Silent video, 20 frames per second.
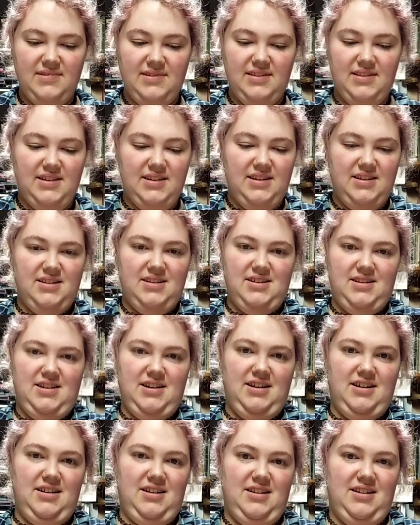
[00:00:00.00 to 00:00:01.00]
Here,
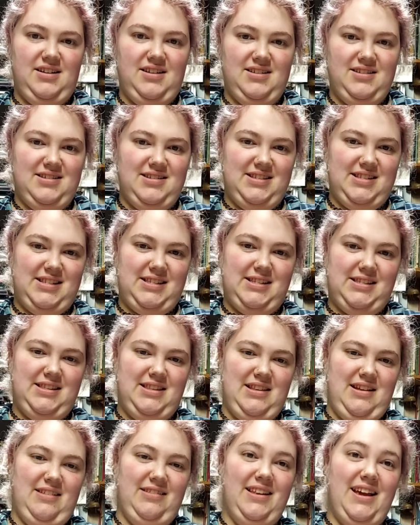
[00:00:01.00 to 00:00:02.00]
I'll let
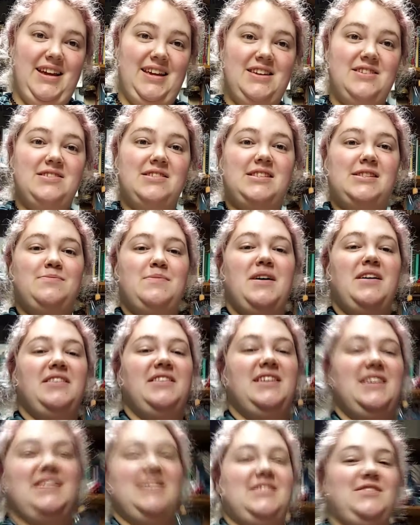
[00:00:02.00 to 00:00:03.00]
you smell this
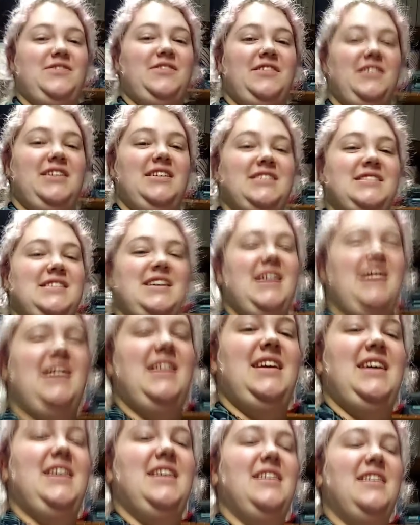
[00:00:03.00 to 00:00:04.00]
for a second here.
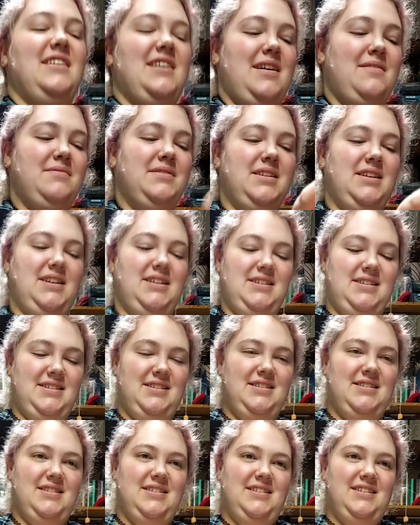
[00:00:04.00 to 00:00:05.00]
I'm gonna,
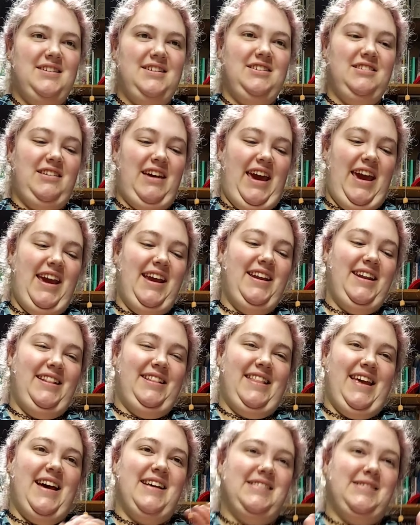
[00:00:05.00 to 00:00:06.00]
you'll hate that
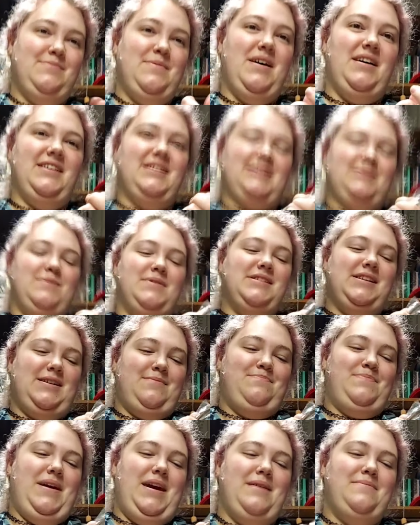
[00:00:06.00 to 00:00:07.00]
smell. It smells like baby
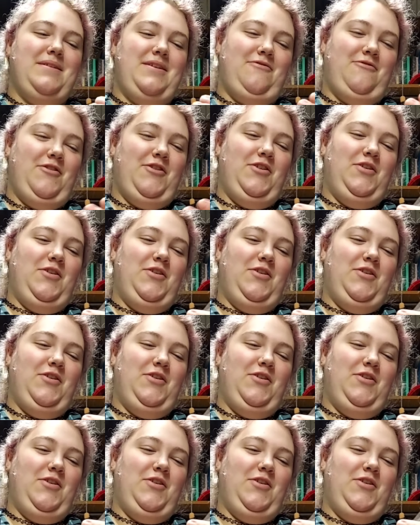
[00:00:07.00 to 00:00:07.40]
food.